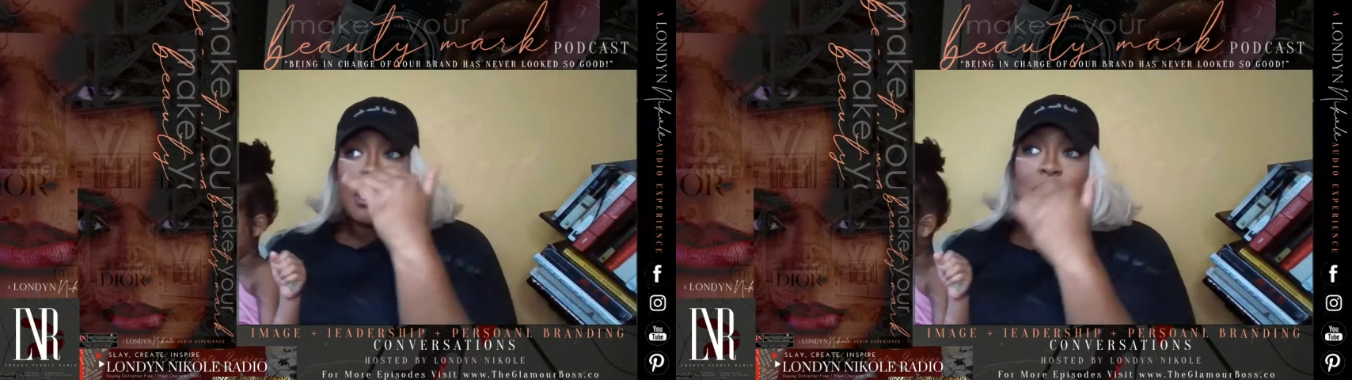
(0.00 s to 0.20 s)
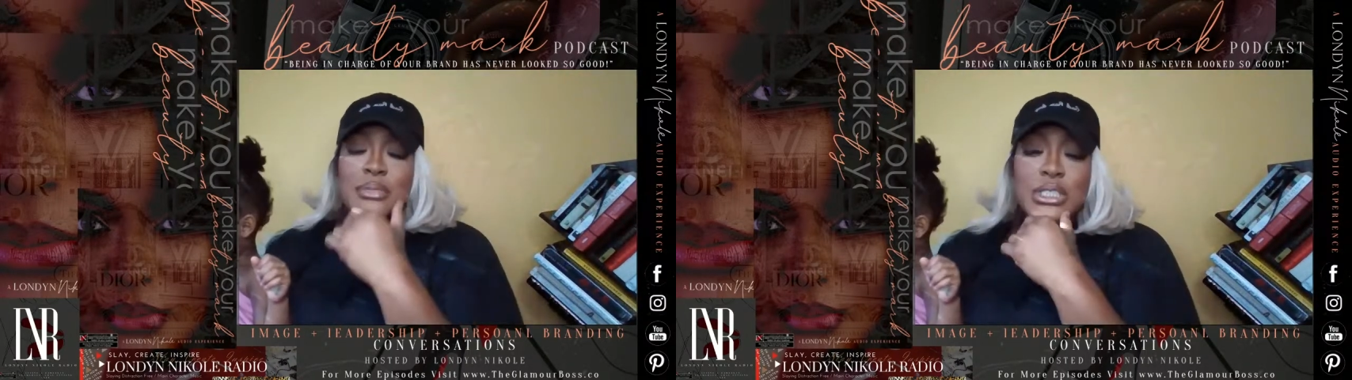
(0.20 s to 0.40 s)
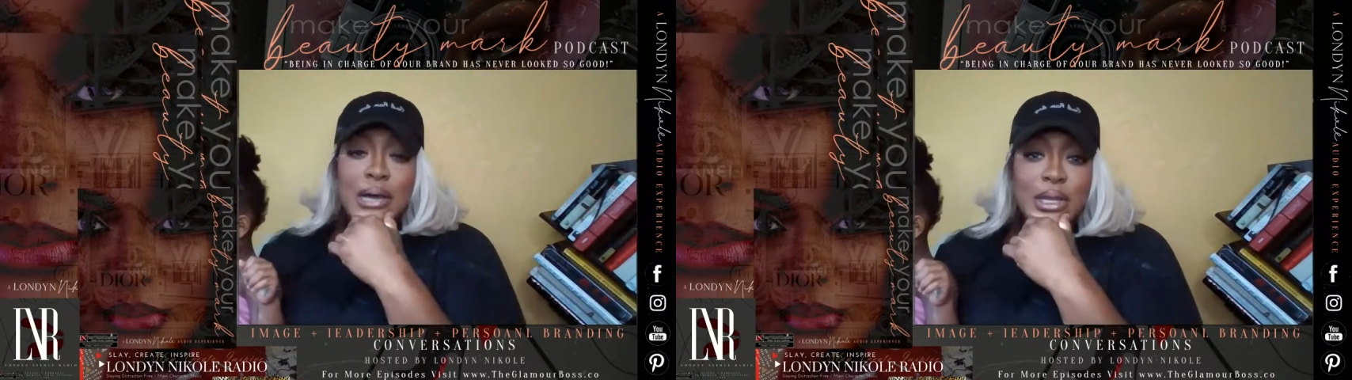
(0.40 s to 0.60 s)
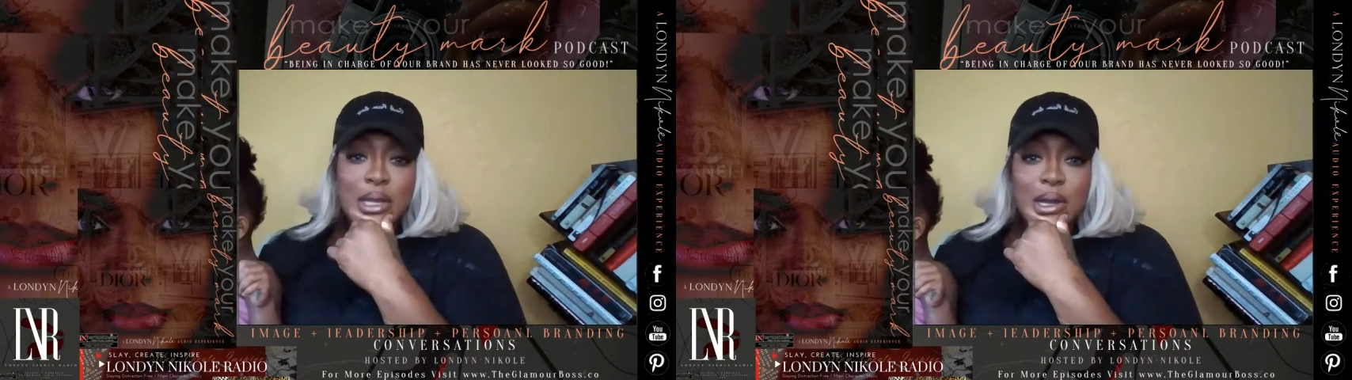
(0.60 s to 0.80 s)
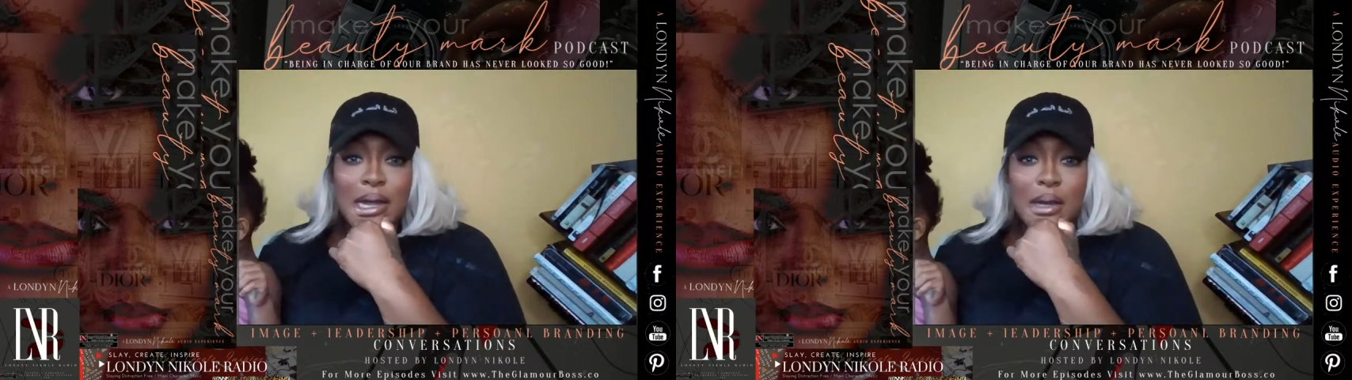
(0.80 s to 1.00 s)
I'm shouting
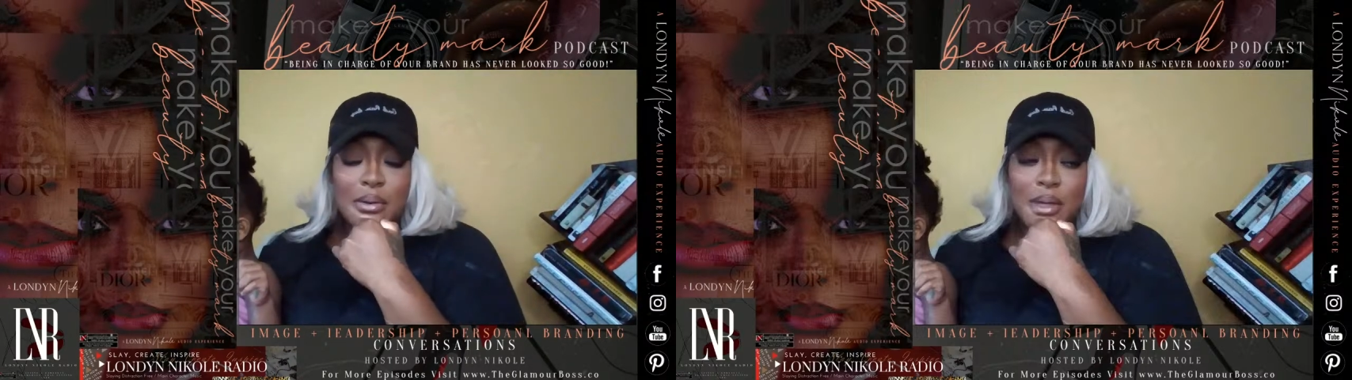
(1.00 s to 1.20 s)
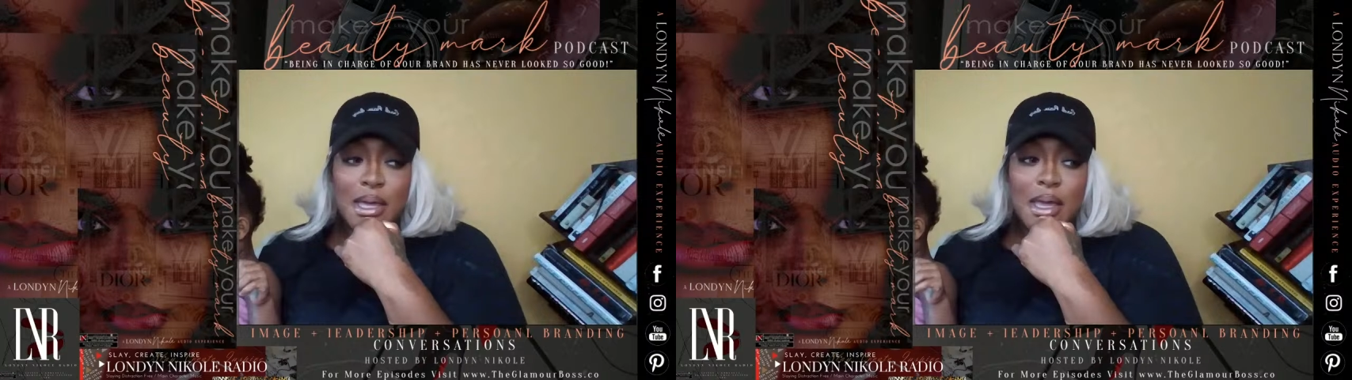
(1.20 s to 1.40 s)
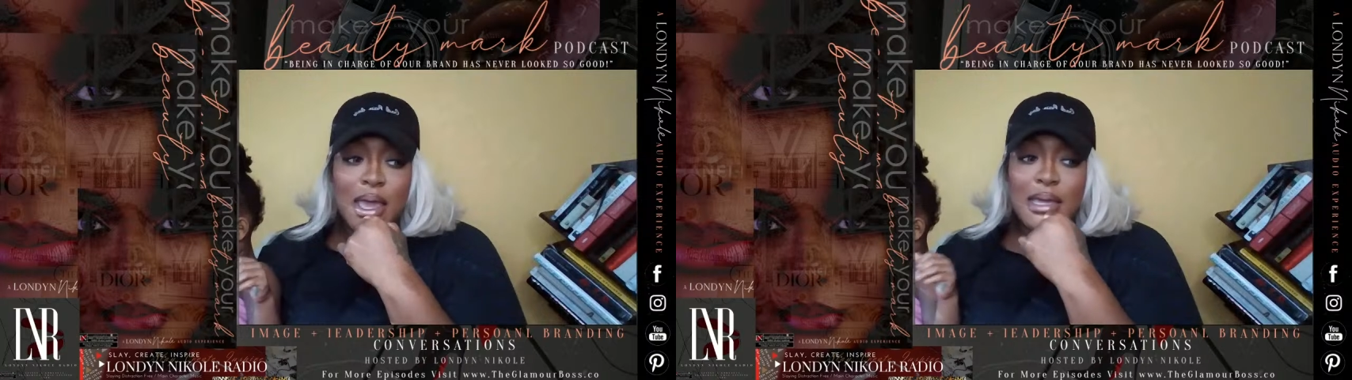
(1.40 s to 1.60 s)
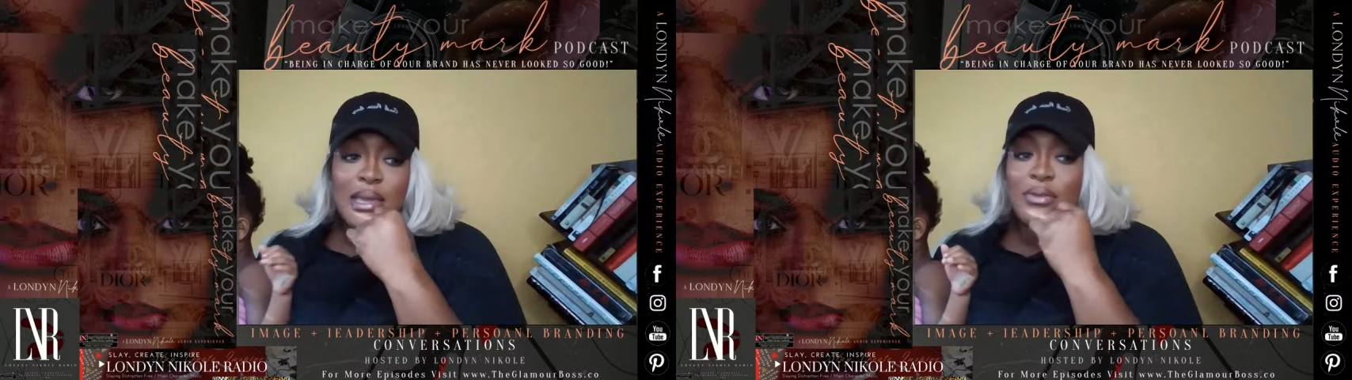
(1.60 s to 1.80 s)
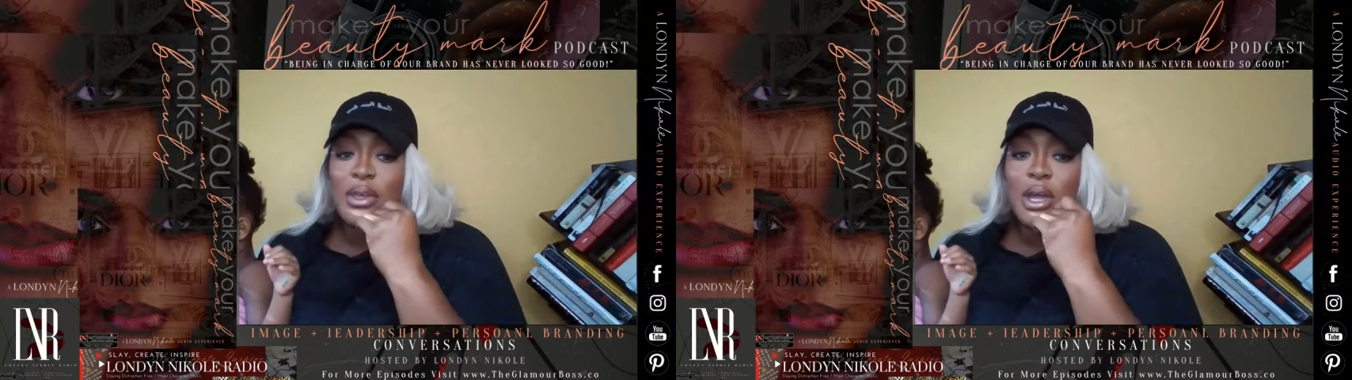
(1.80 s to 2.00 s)
her out and
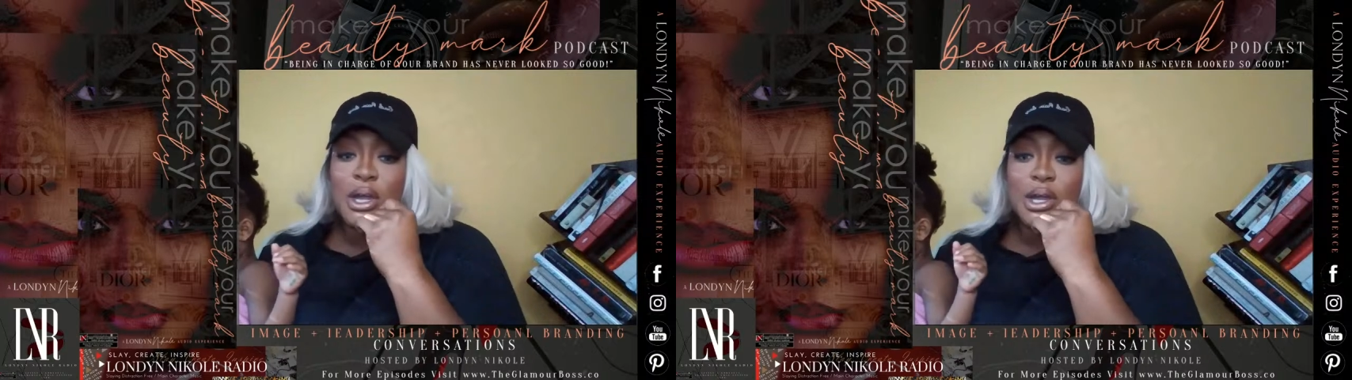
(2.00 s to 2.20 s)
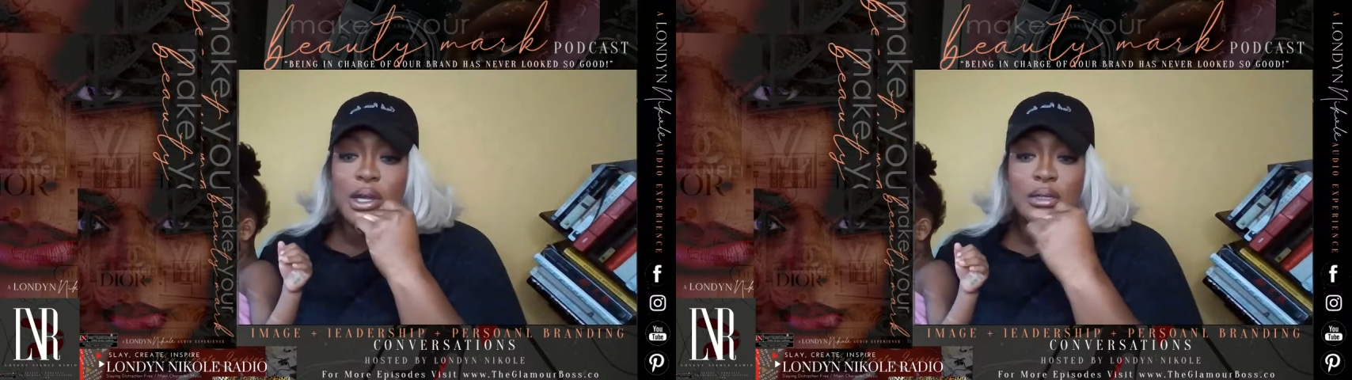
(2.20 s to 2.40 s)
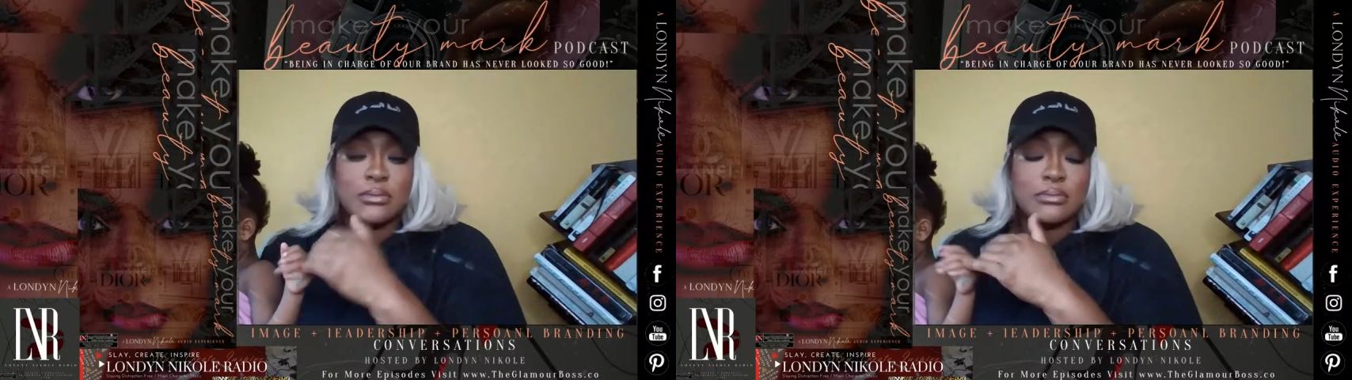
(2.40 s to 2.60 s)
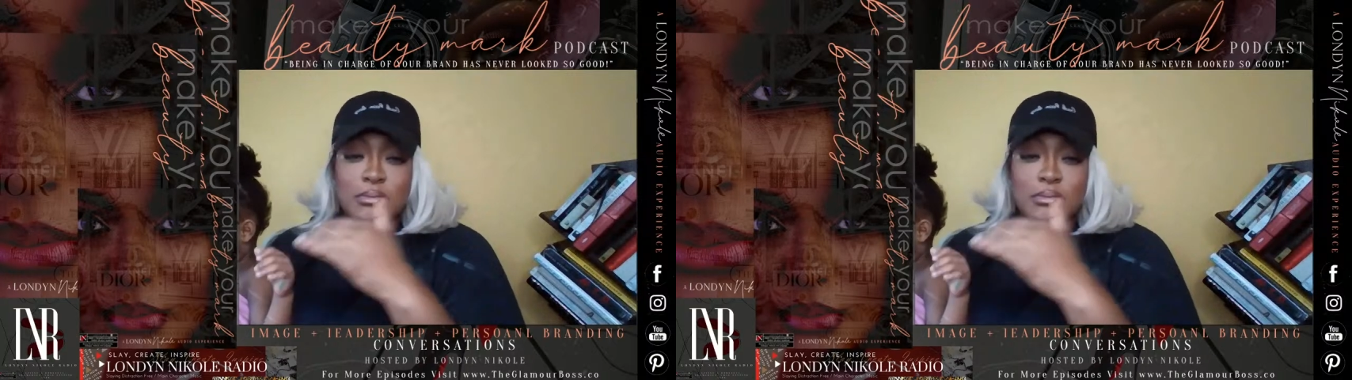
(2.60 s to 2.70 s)
giving her